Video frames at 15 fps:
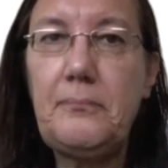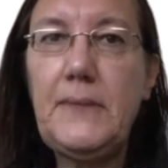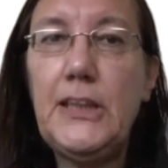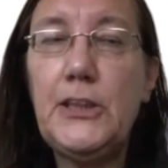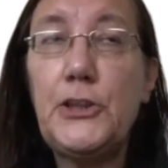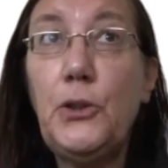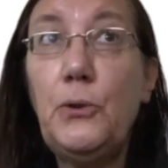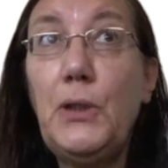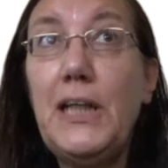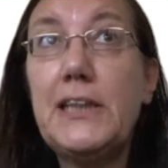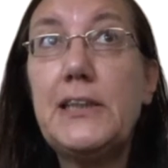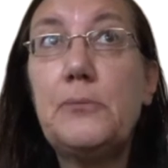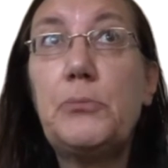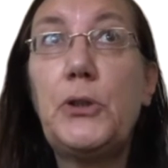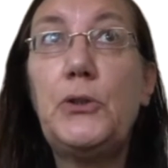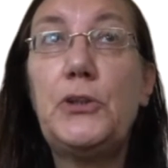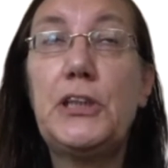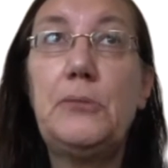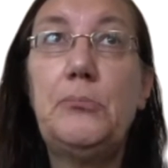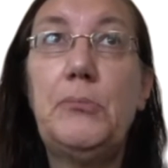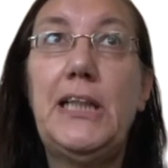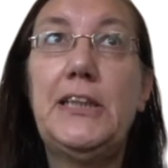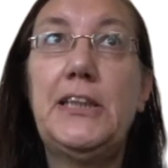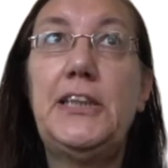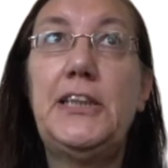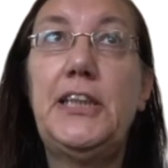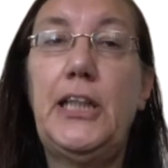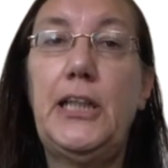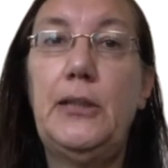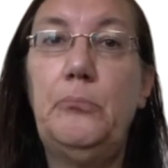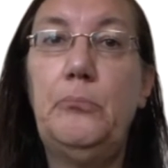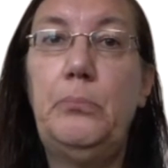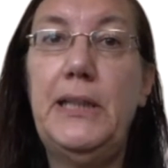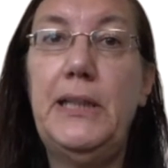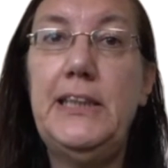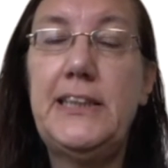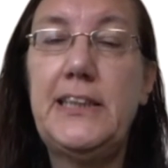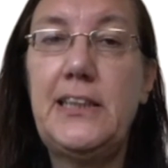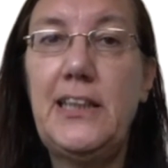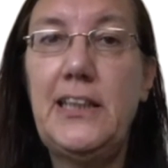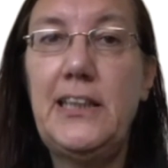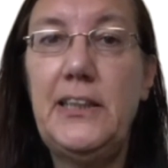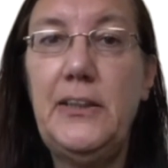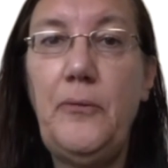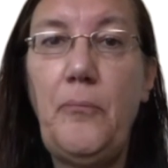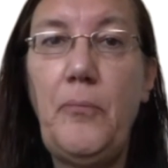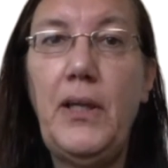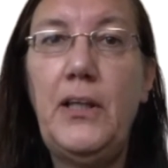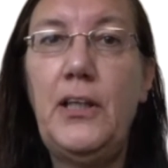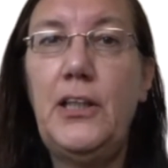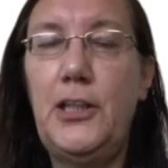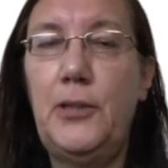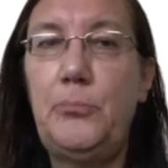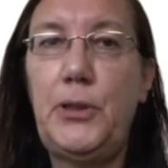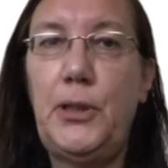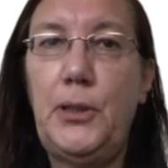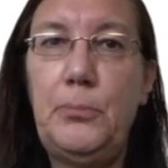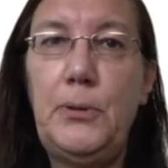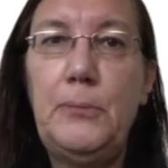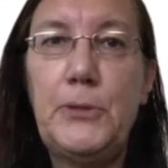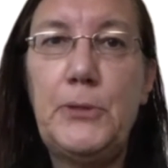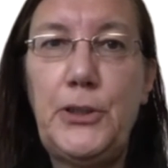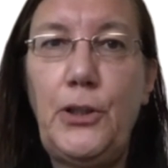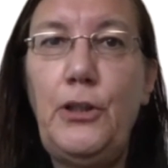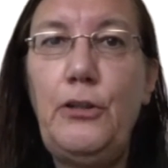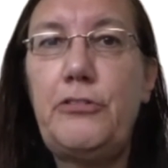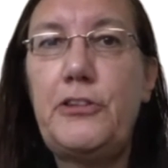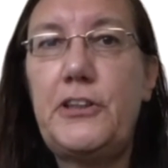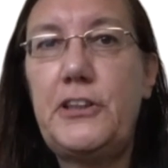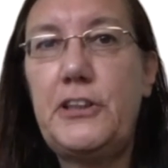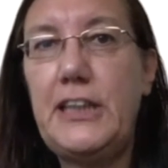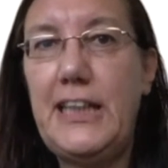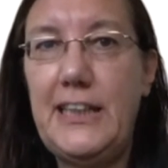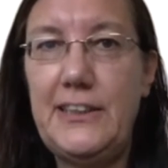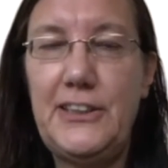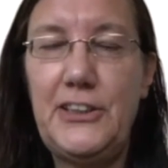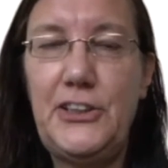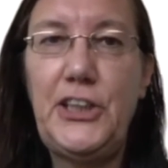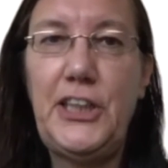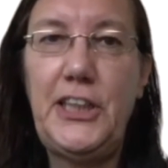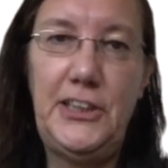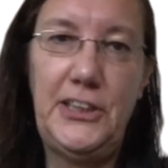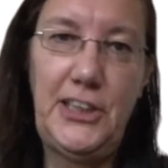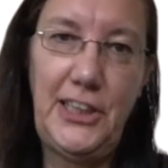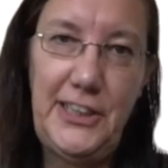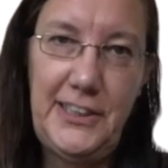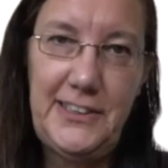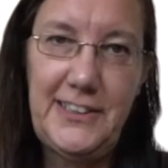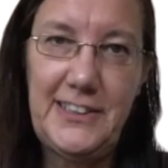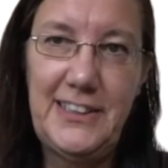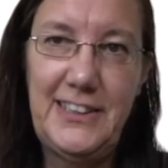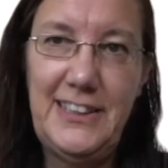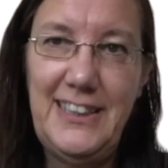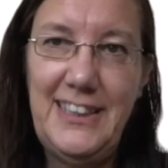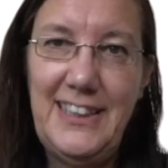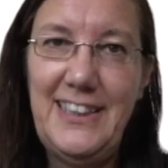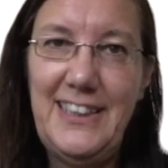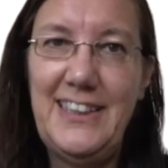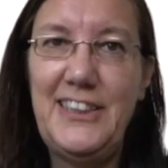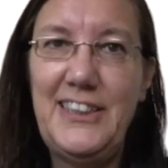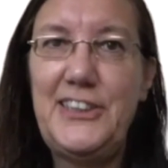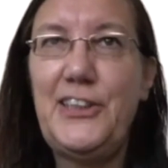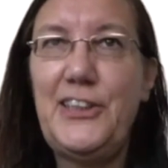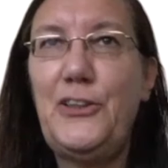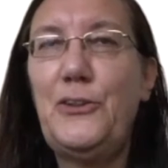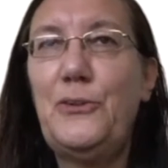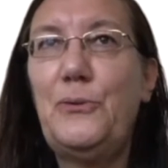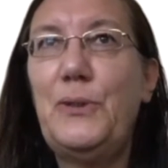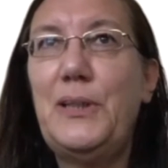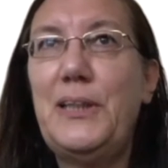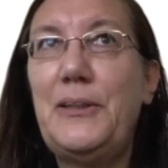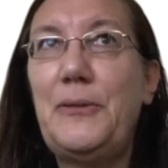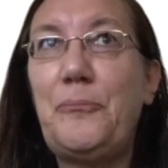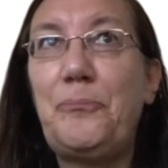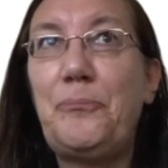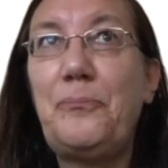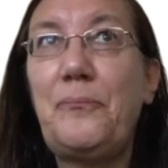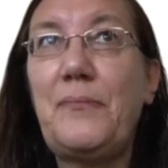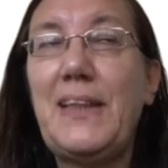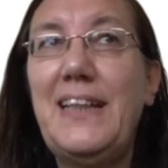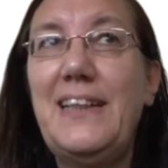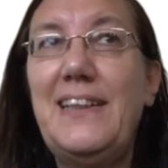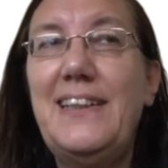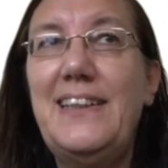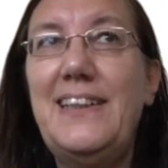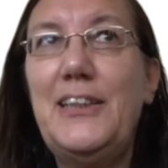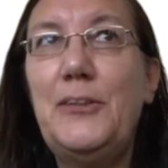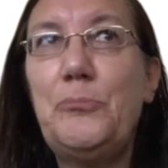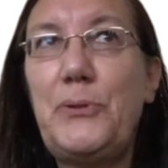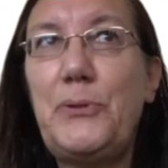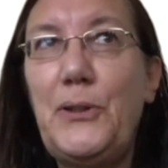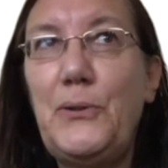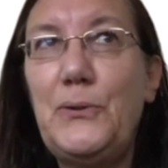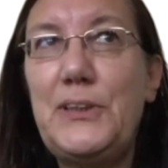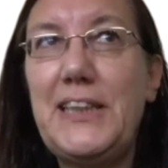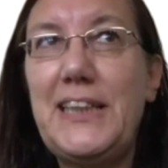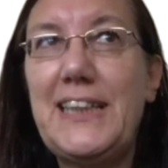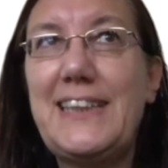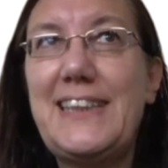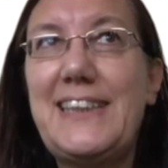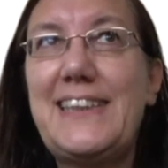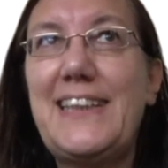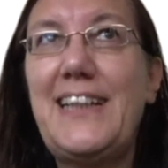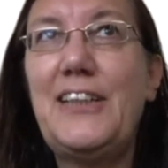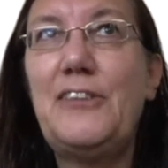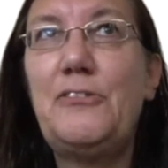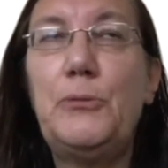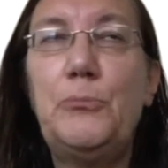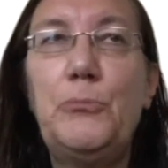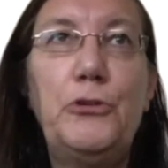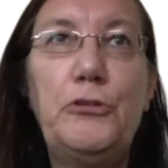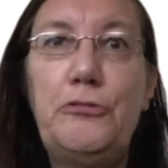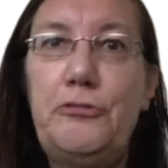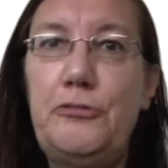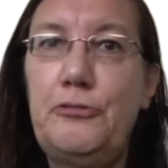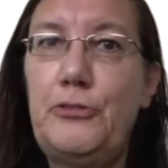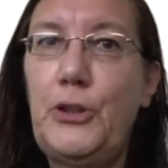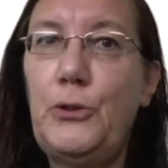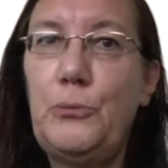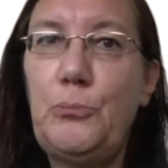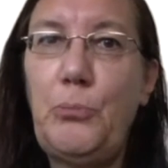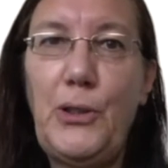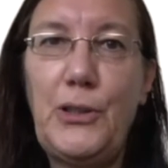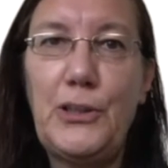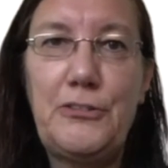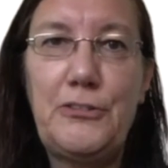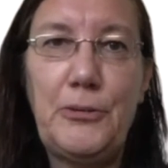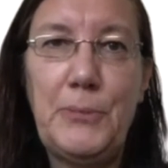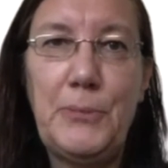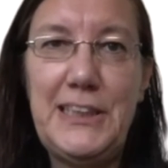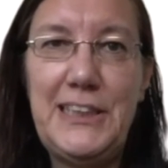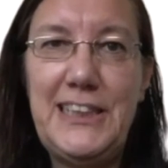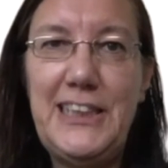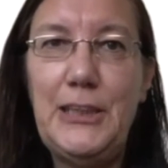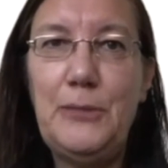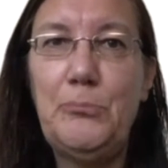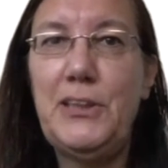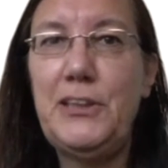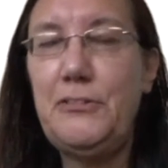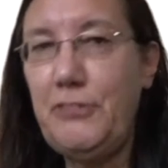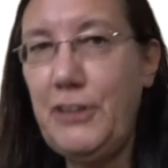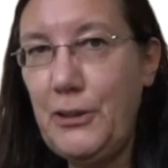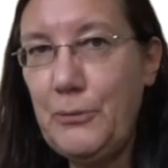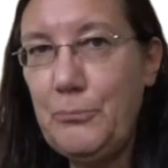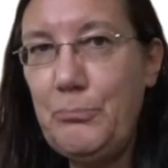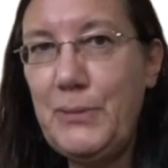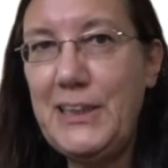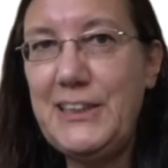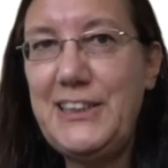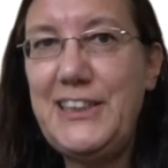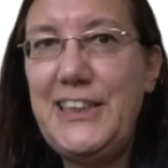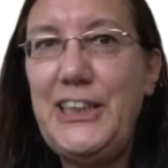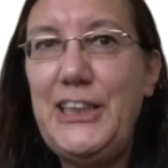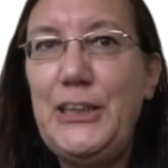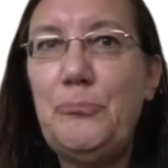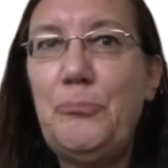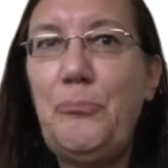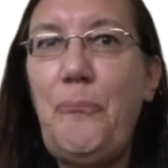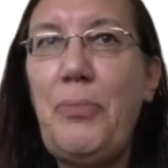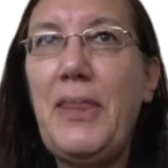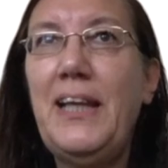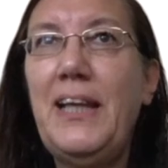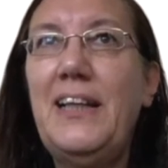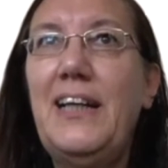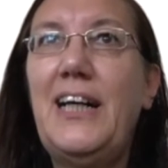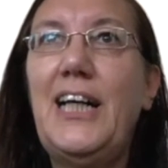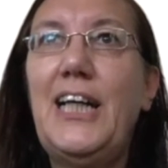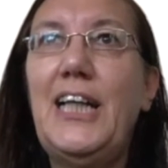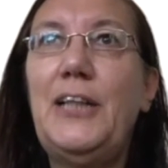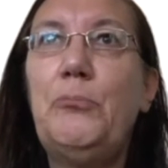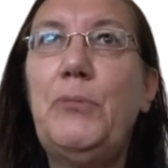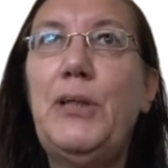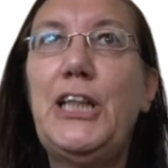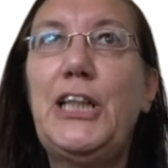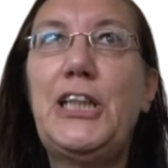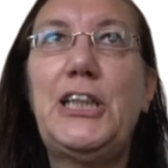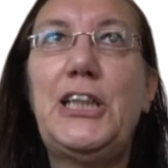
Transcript: So as a project manager, I'm basically a problem solver and a change leader. So in projects, I remove roadblocks for my team, I develop my team, I make